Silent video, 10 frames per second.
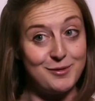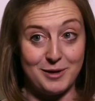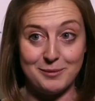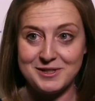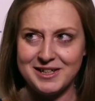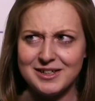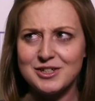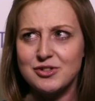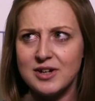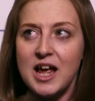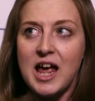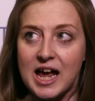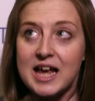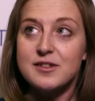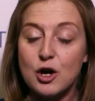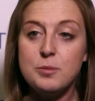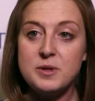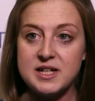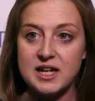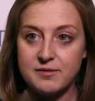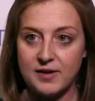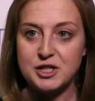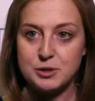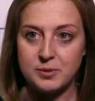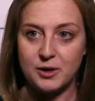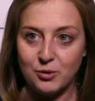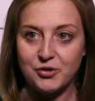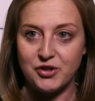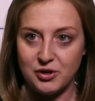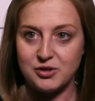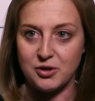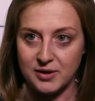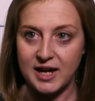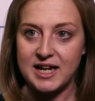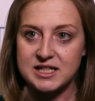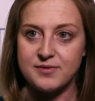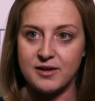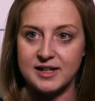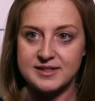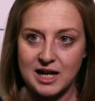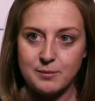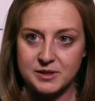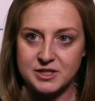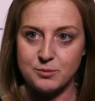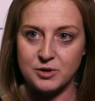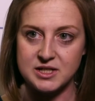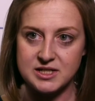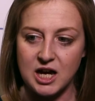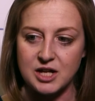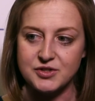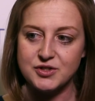The publishing industry is open to innovation, but also, it's very established in what it does.